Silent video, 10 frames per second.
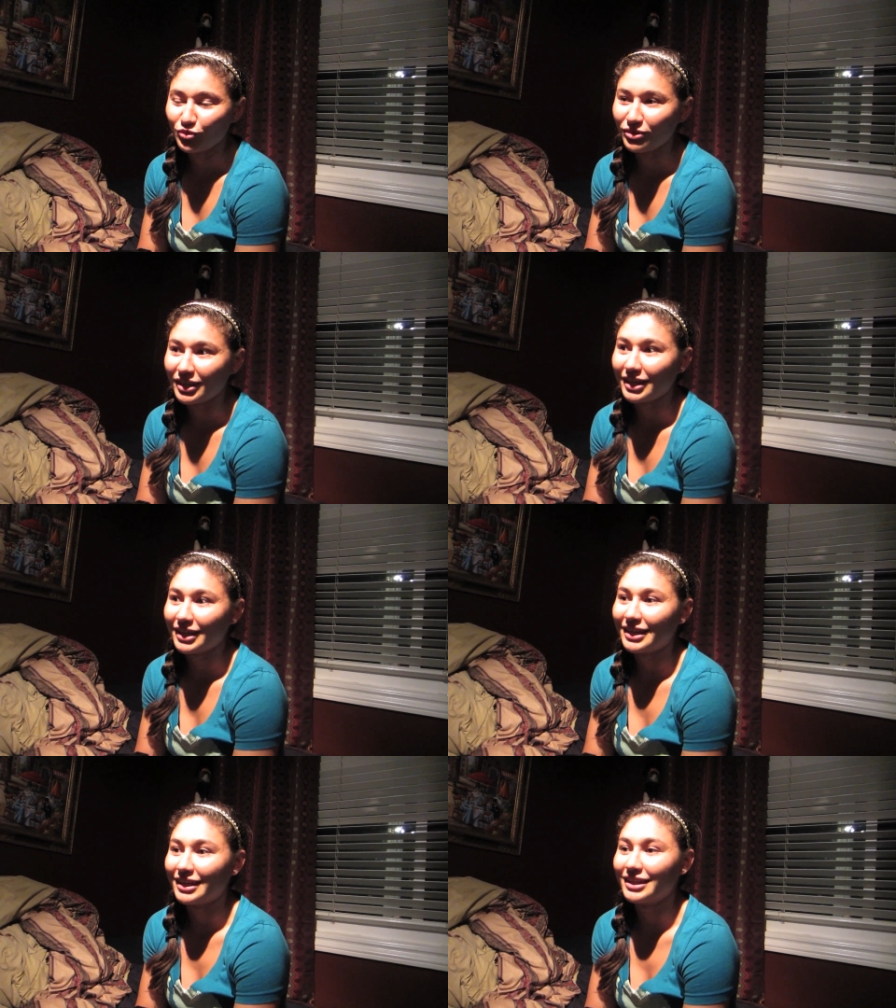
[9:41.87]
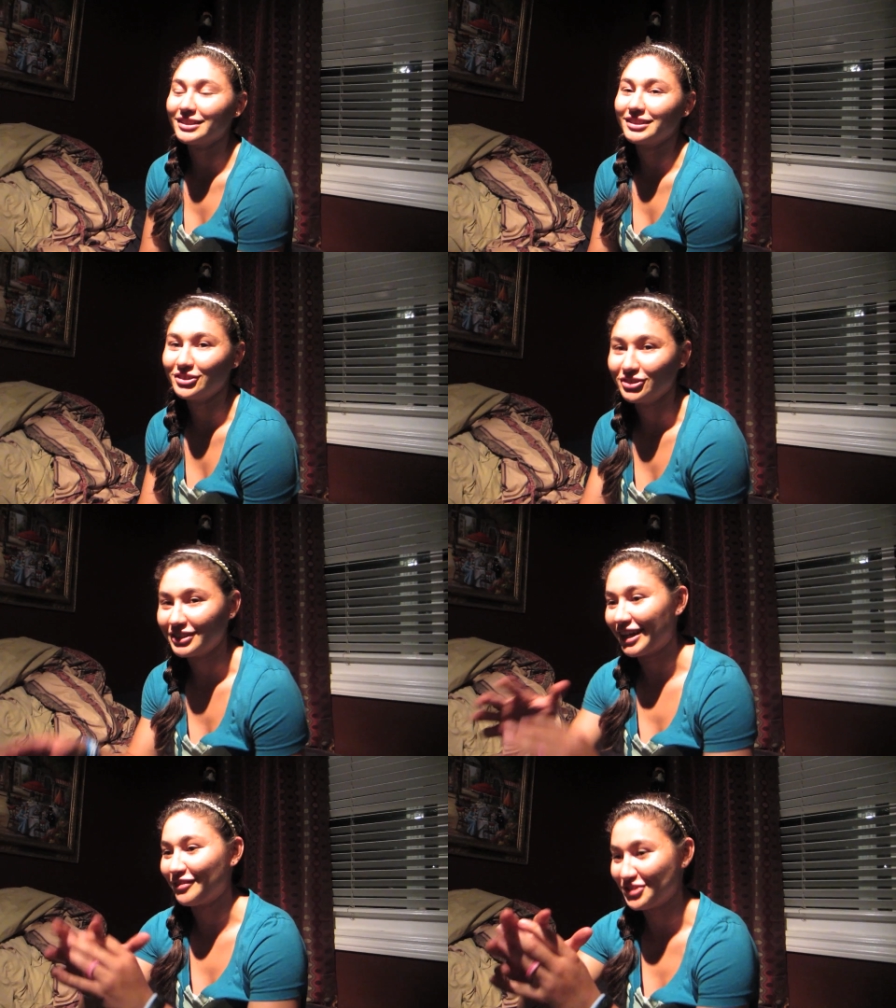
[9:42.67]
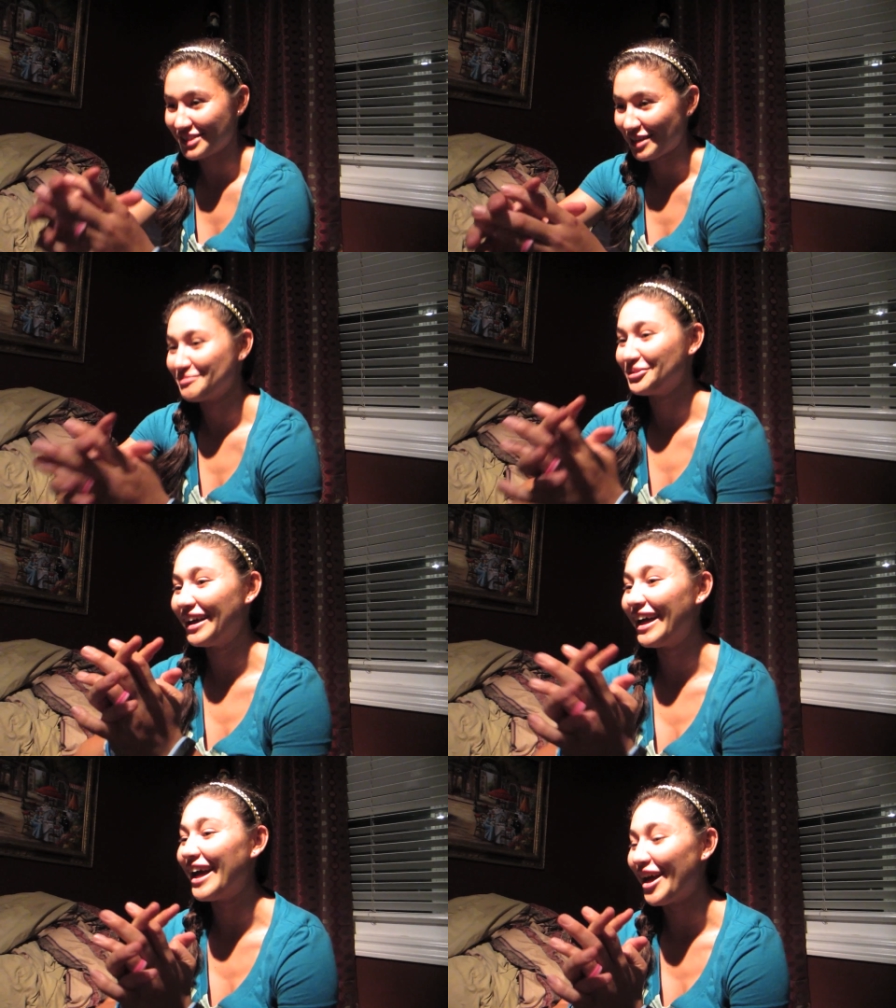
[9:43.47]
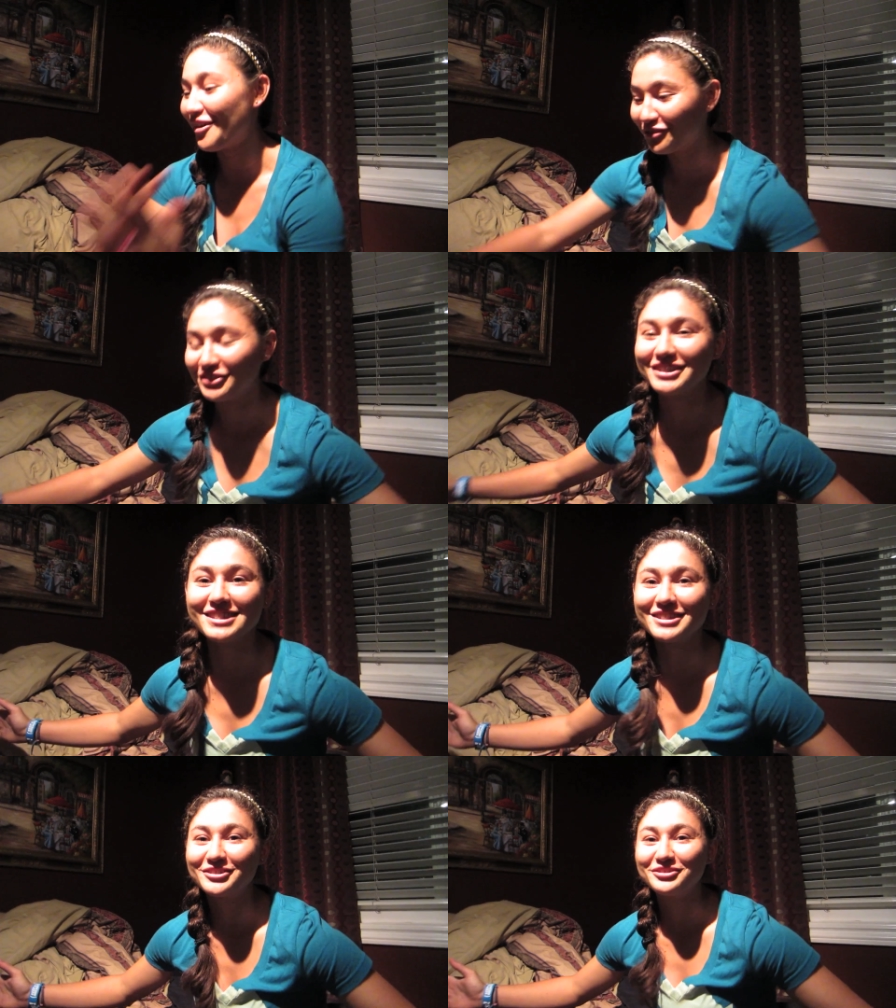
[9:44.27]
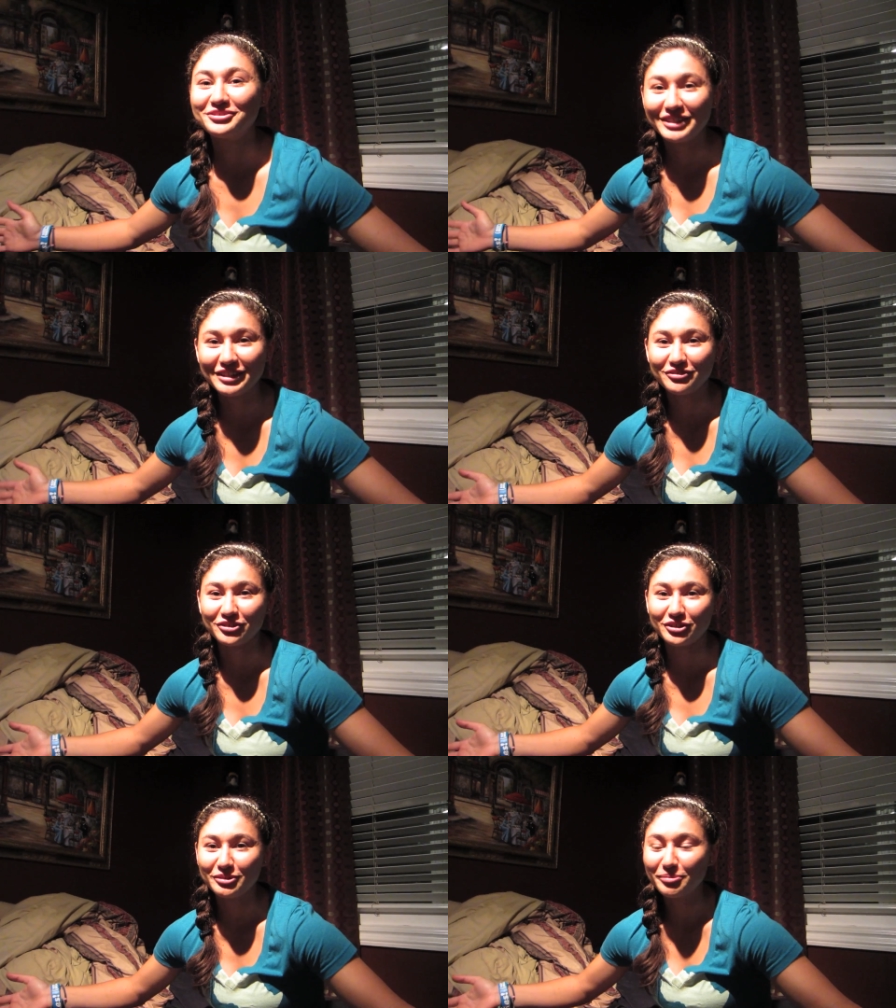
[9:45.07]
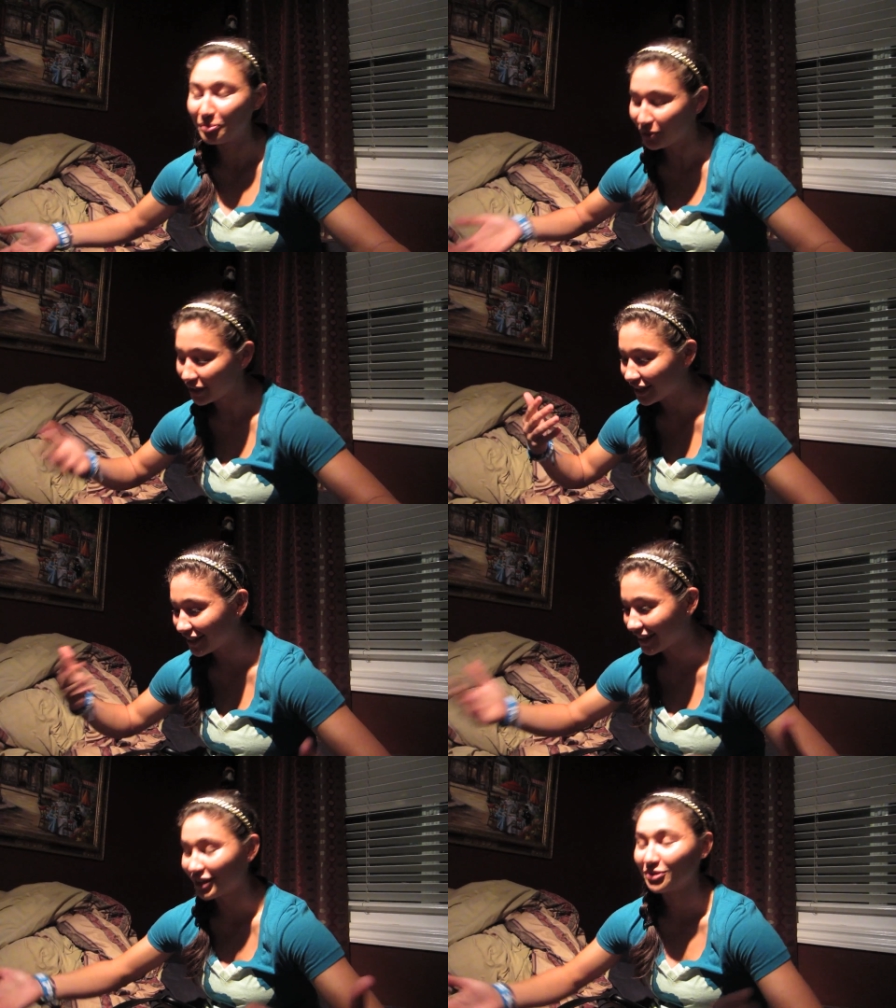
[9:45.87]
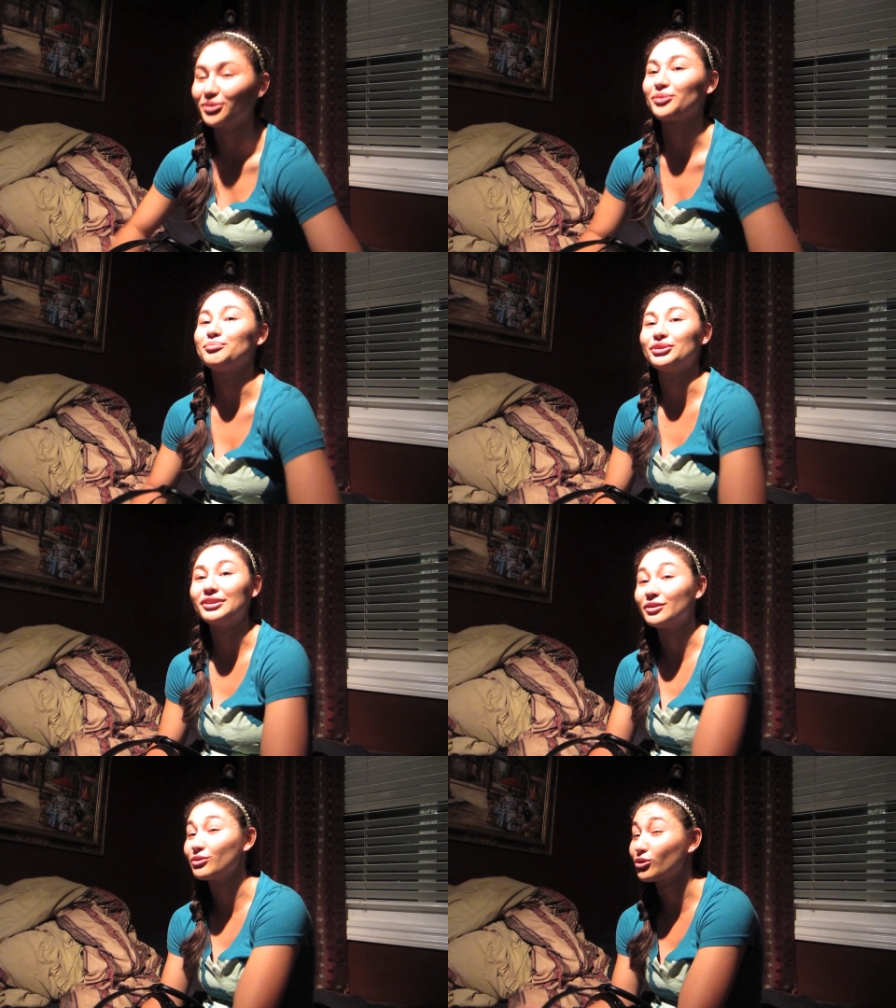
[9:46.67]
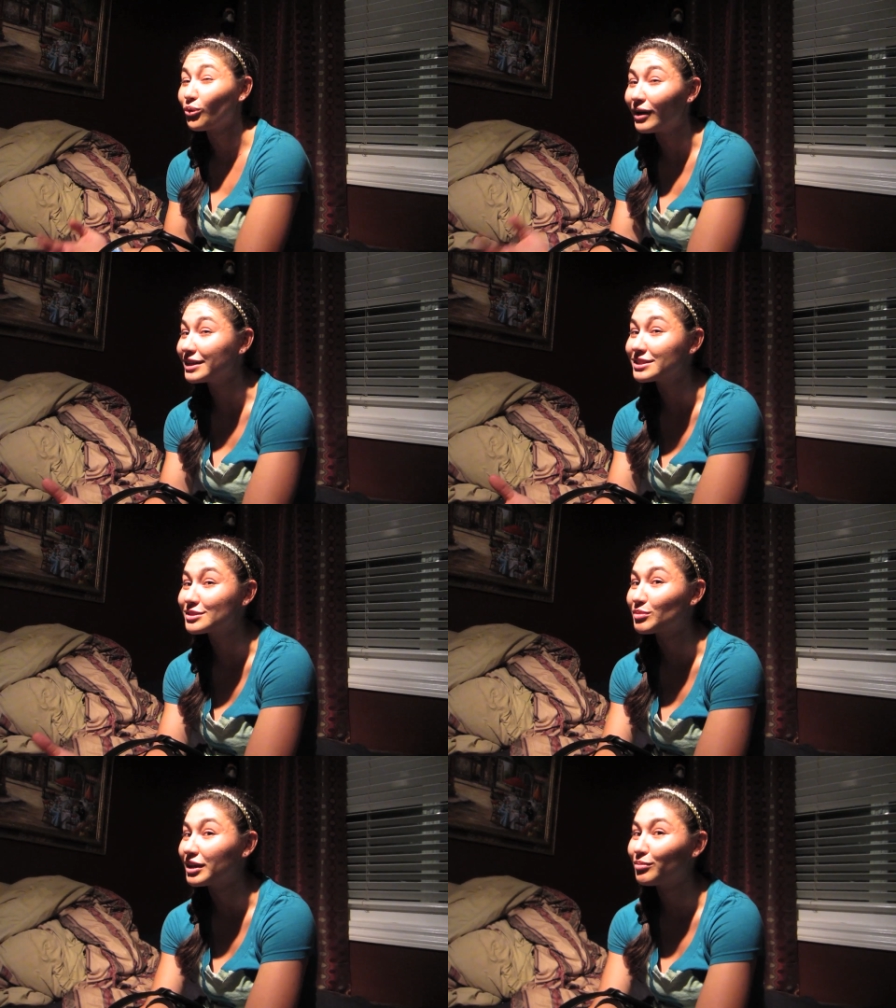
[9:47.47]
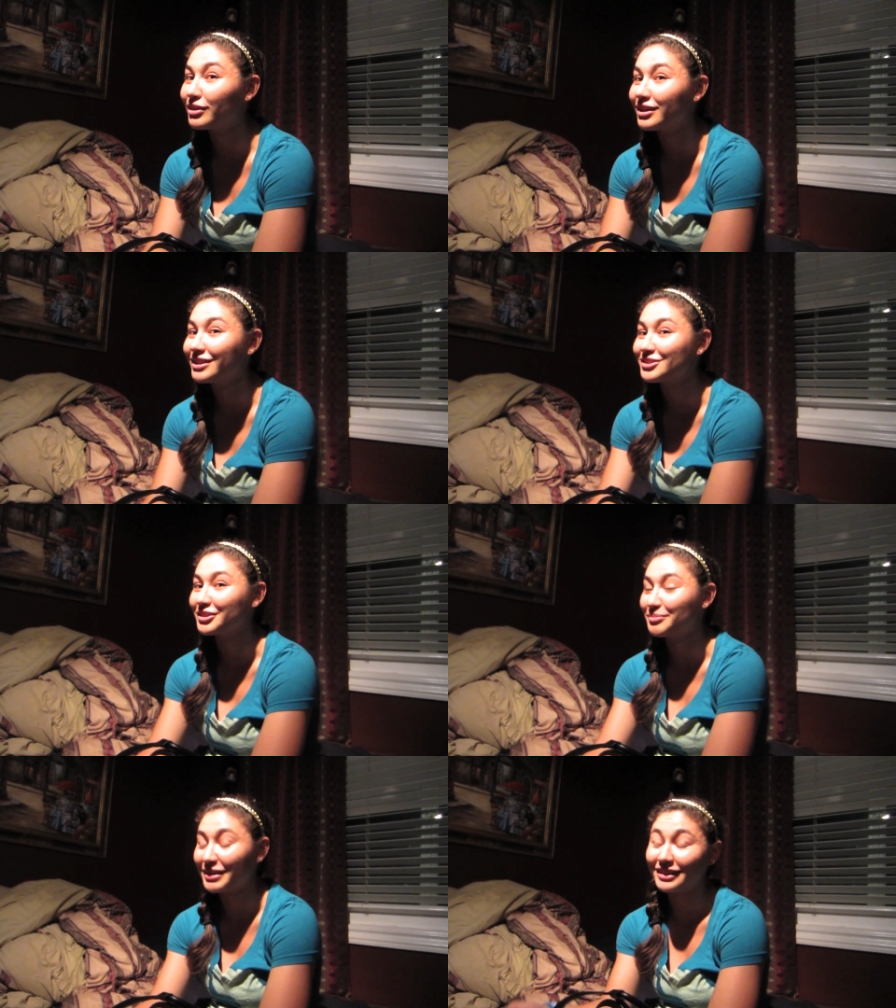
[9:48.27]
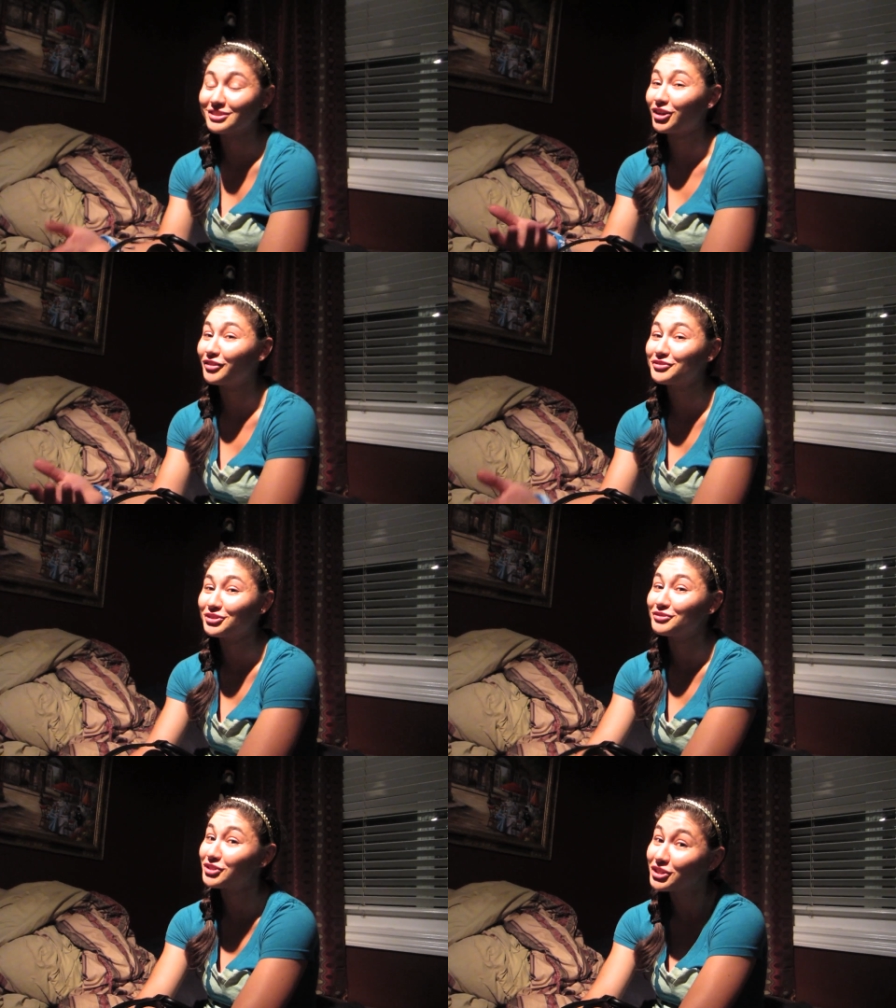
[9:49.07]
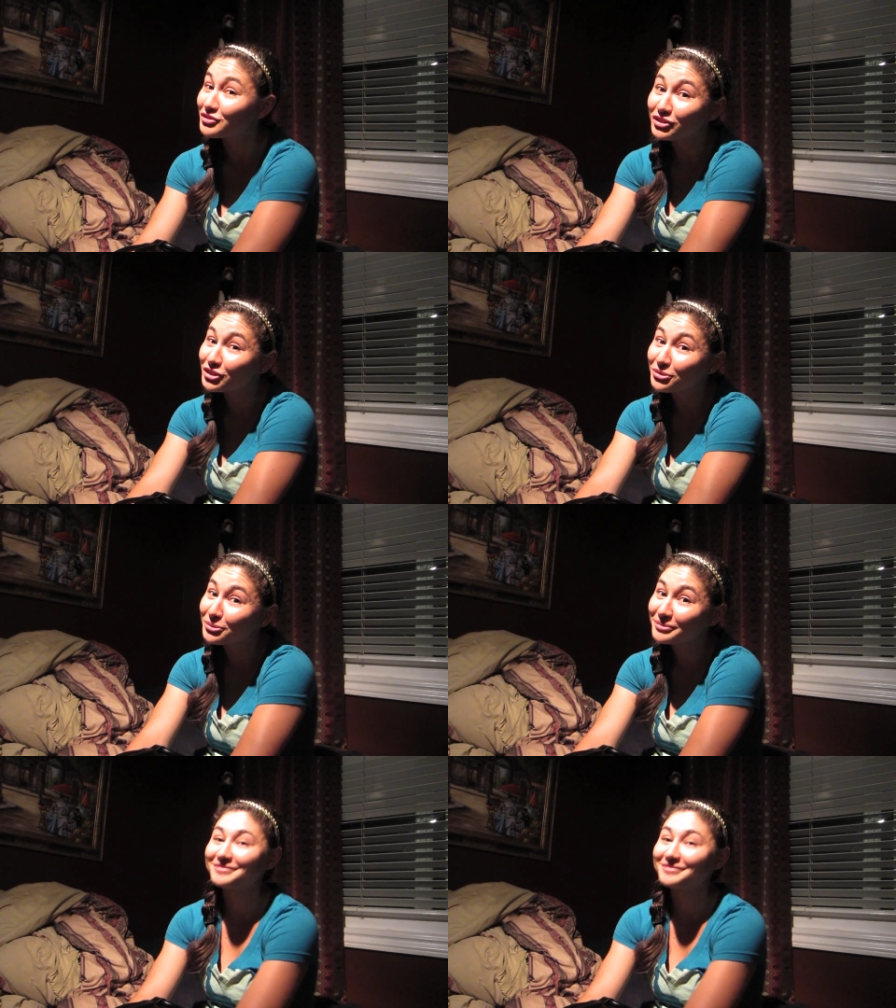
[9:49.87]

Right. I can't literally have you sample every single flavor, but I could put in a request maybe so they make it soft serve just for you.